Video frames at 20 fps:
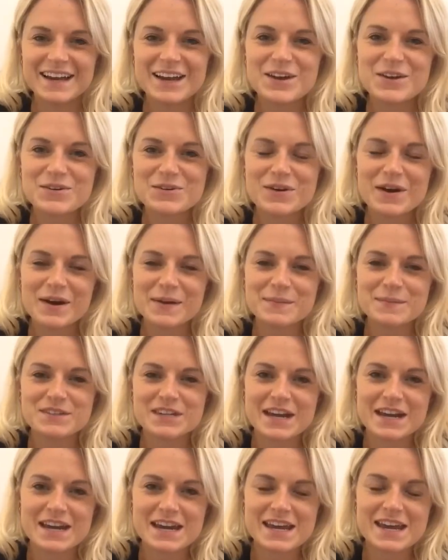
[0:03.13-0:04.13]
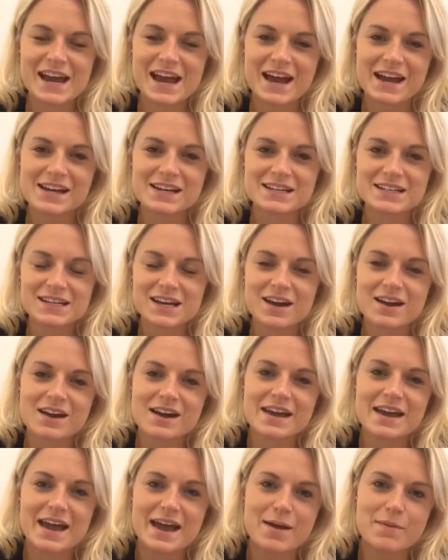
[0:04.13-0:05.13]
Hello, I'm Jenni and
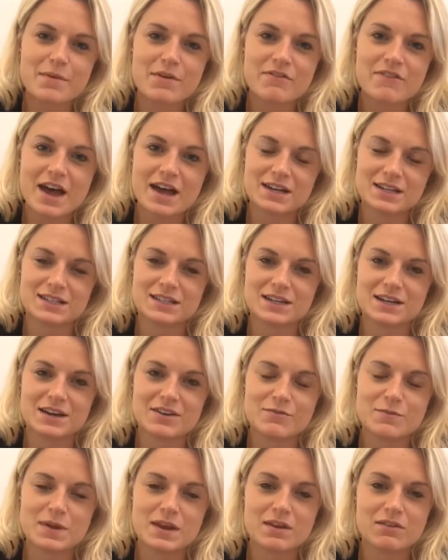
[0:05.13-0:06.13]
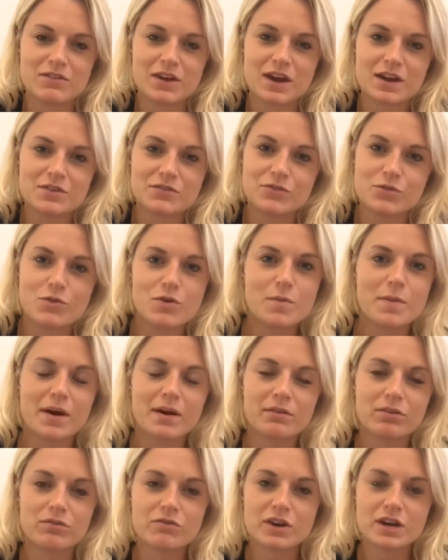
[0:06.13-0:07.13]
I am a vet. I've been a vet for
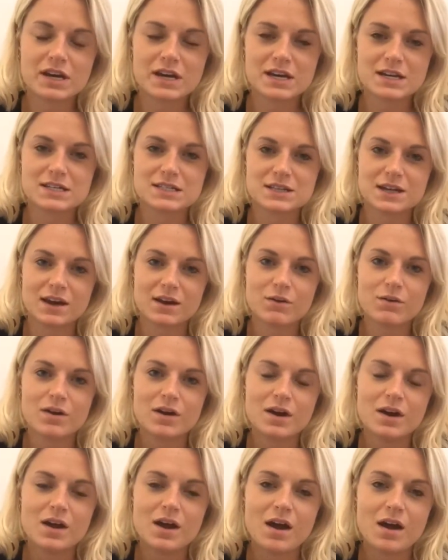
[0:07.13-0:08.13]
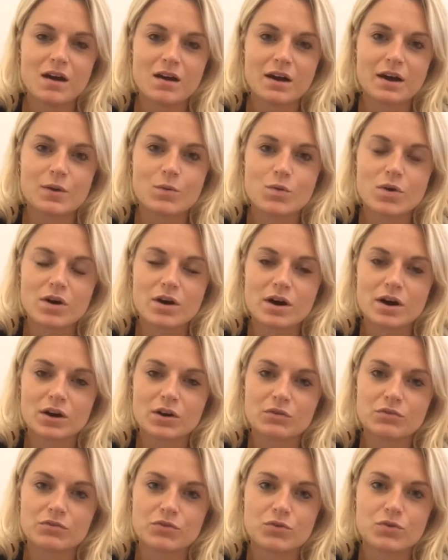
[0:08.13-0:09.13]
about three years now. I
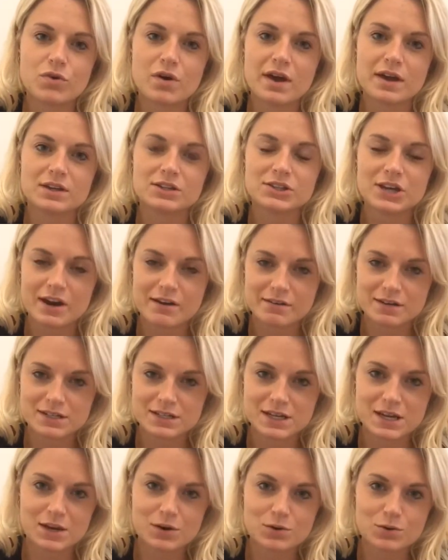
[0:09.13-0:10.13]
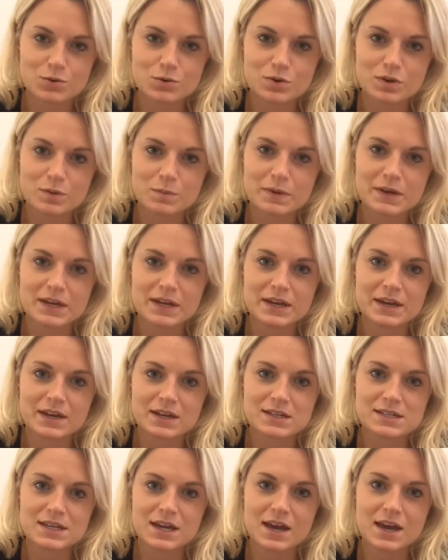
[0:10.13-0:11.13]
work for a charity called the
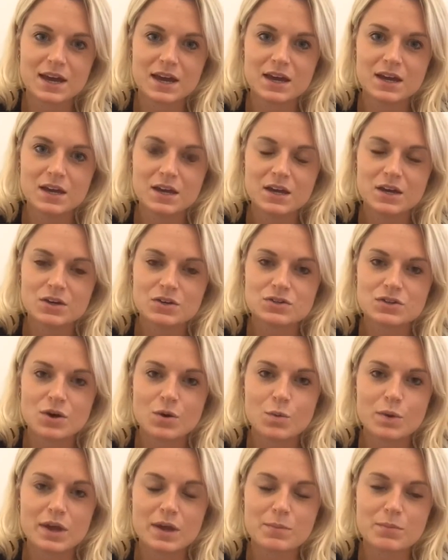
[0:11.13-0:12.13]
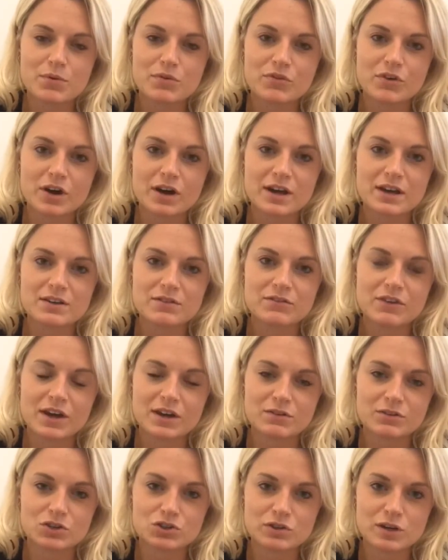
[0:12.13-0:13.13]
PDSA. So we provide
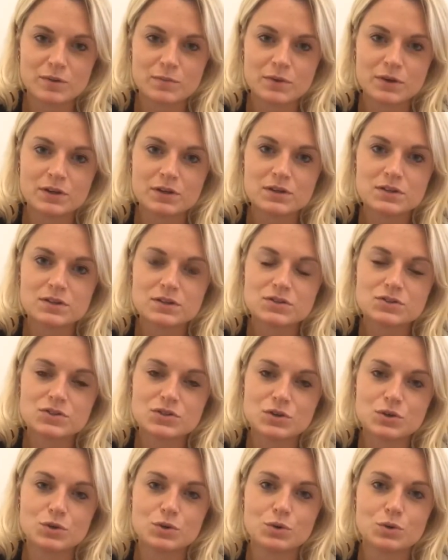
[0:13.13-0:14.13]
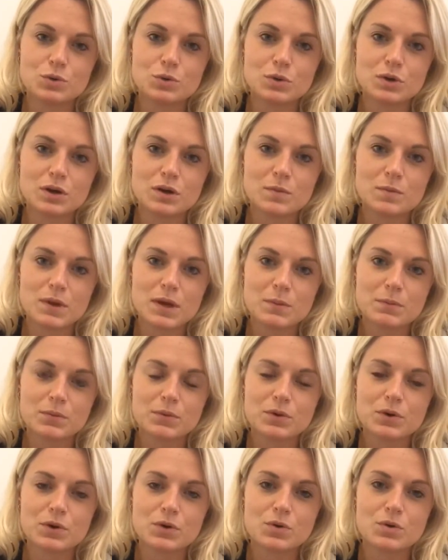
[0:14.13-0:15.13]
veterinary treatment to
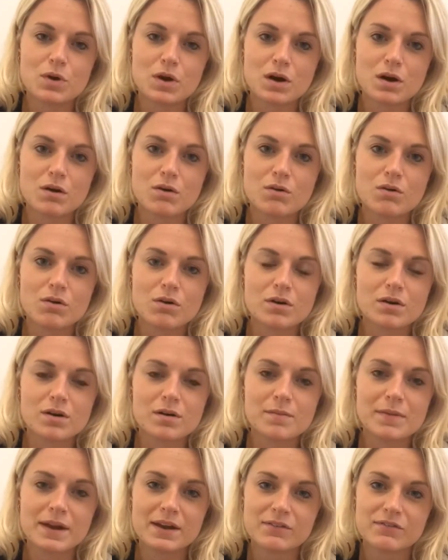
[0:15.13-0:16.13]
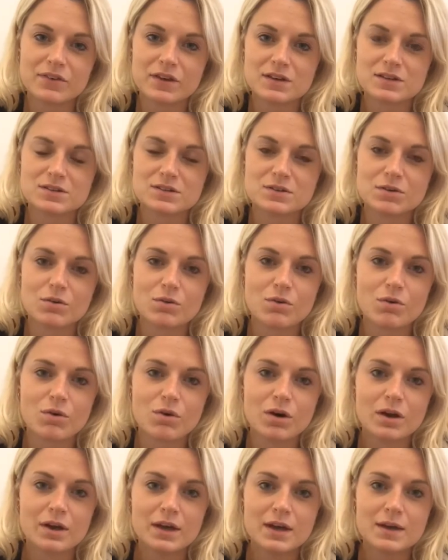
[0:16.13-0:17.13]
people who are on benefits
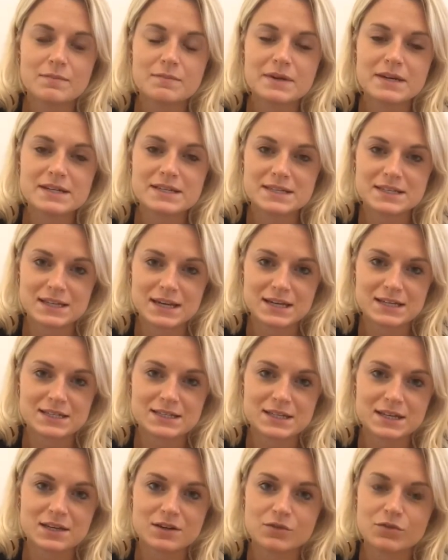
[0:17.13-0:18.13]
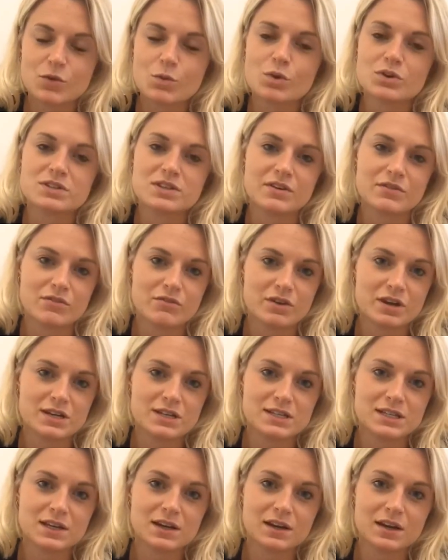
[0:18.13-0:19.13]
or means tested for whatever
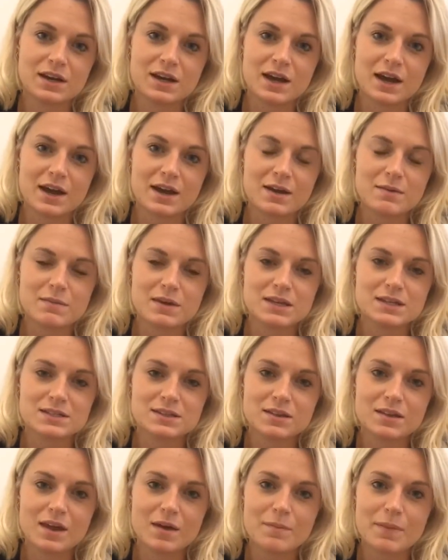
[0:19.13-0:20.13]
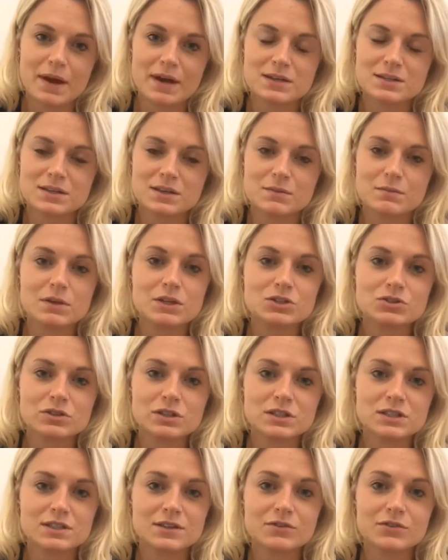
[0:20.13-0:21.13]
reason, and it means that their pets can be
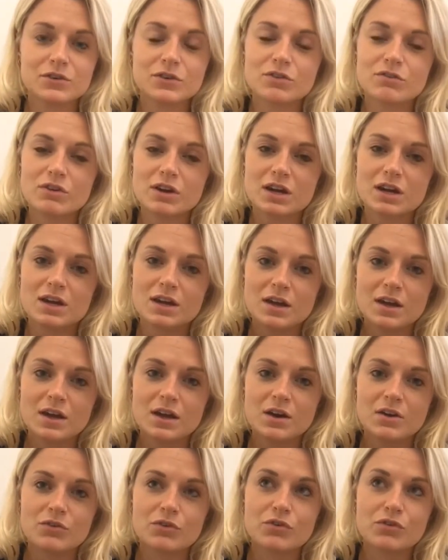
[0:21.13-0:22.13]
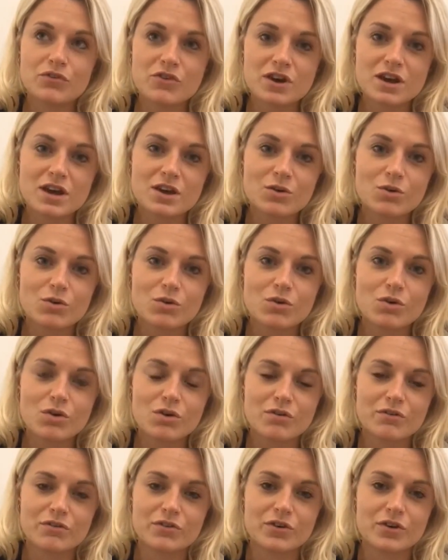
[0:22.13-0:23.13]
treated for free, for free
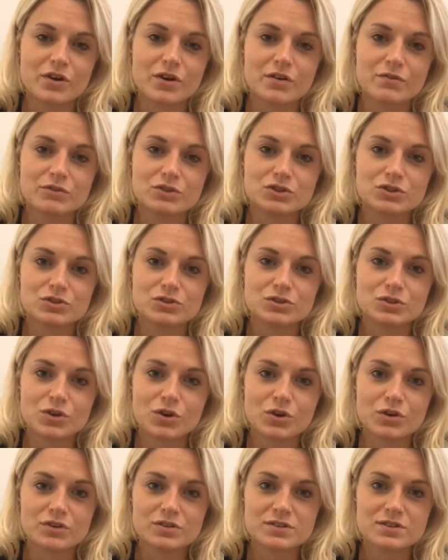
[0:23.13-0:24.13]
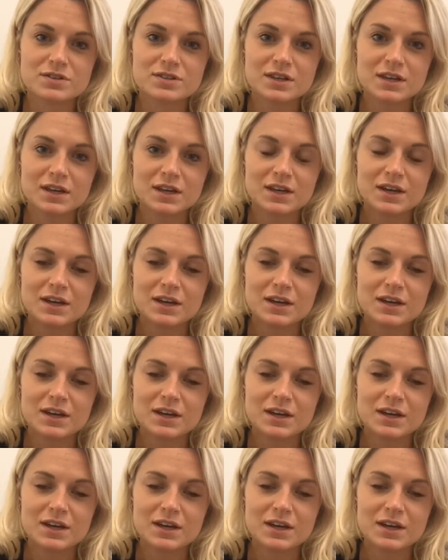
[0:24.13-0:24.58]
or for reduced costs.